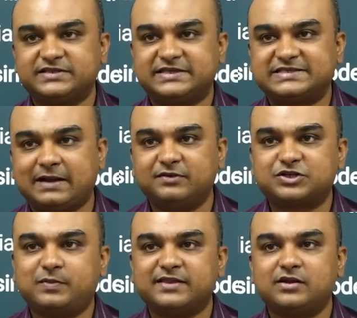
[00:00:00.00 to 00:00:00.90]

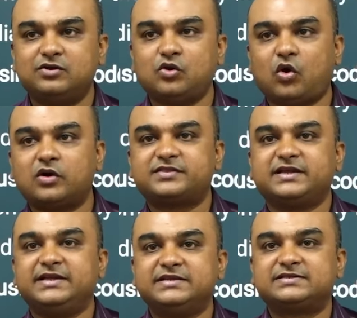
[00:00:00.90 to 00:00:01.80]
established by the North
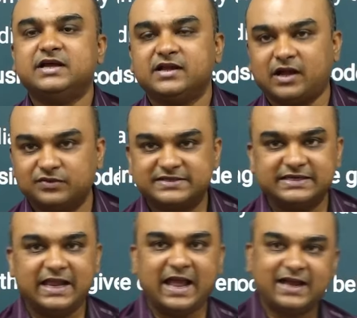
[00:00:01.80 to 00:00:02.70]
East
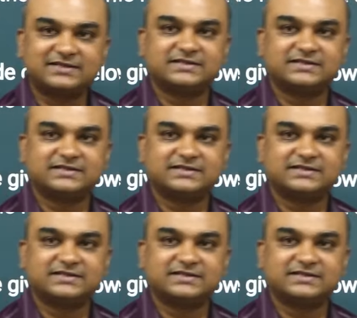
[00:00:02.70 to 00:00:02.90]
Council Act